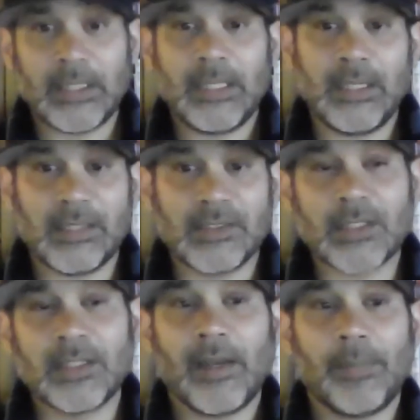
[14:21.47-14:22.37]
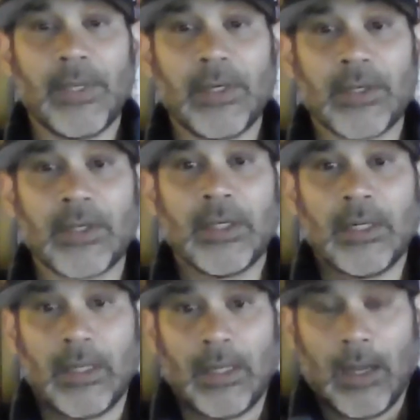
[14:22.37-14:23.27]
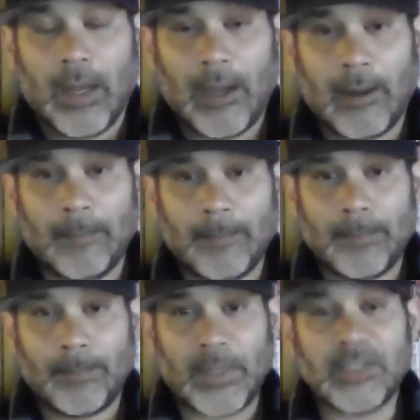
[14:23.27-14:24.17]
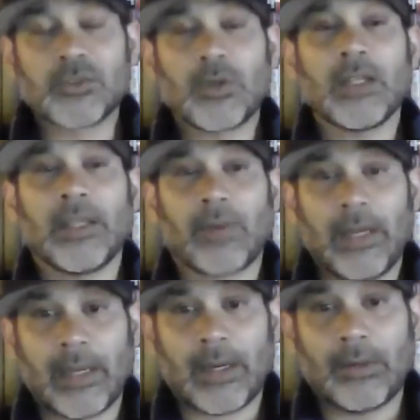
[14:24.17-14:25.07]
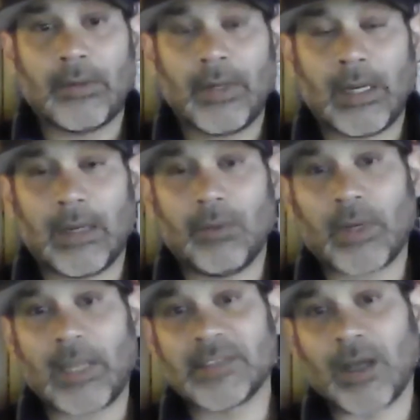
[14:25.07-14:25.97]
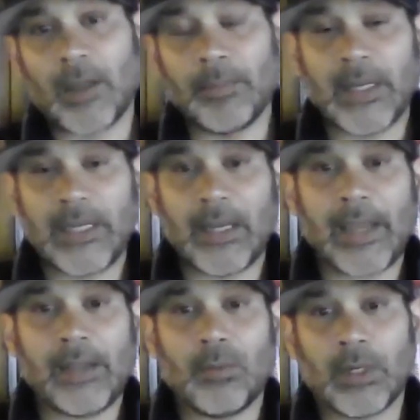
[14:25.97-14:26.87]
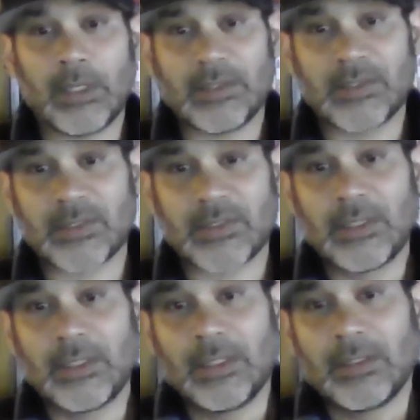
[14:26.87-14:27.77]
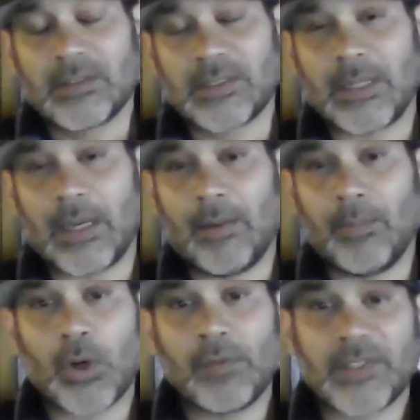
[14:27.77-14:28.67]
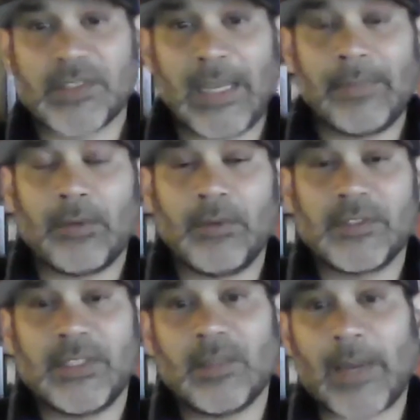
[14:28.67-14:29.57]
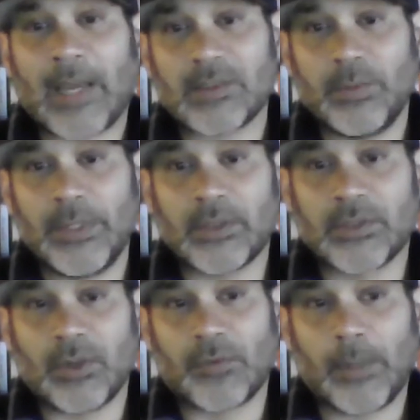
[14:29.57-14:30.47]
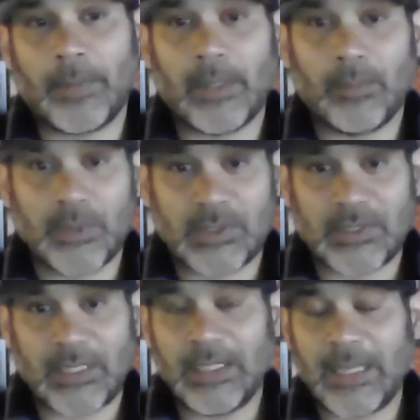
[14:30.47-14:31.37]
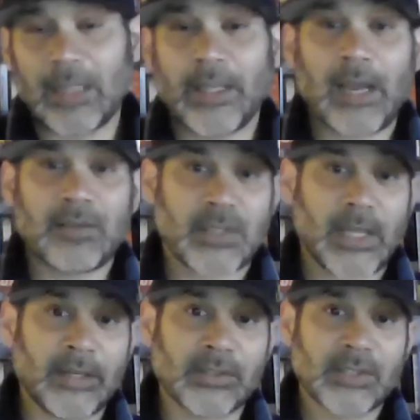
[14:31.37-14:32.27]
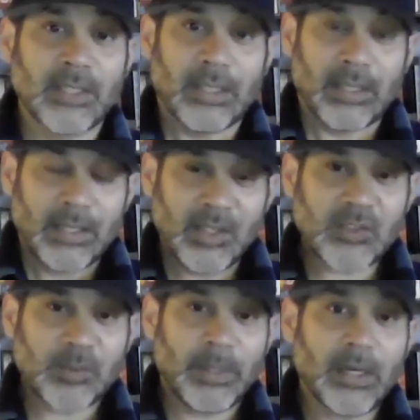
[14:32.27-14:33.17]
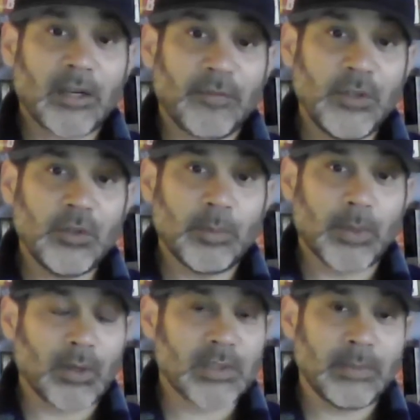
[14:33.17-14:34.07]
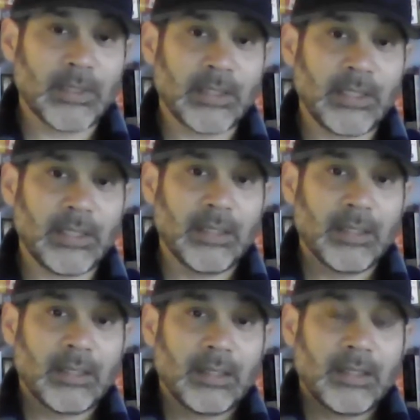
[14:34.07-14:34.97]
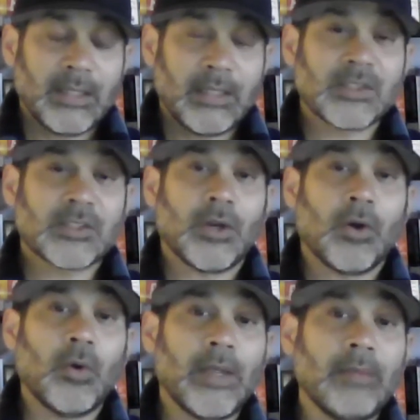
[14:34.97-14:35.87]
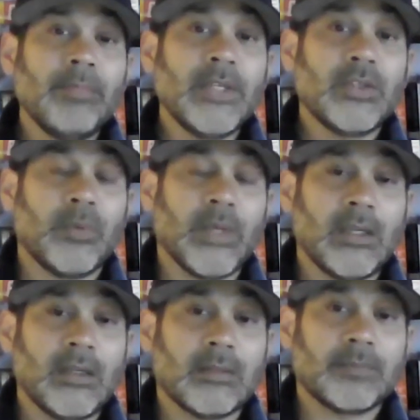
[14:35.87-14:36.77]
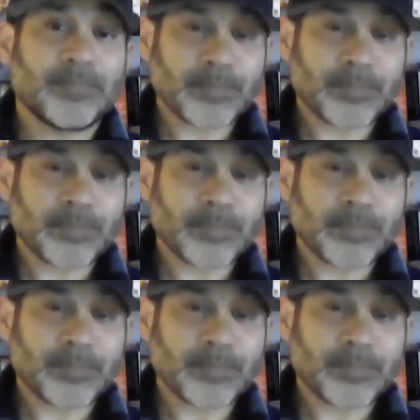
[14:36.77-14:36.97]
he is a cleanup hitter, but he's struggling right now. What I saw on Monday night was more of the same that we've seen the past week or so from him, which is that he can't lay off sliders. He spit on a few, but ultimately he's so in between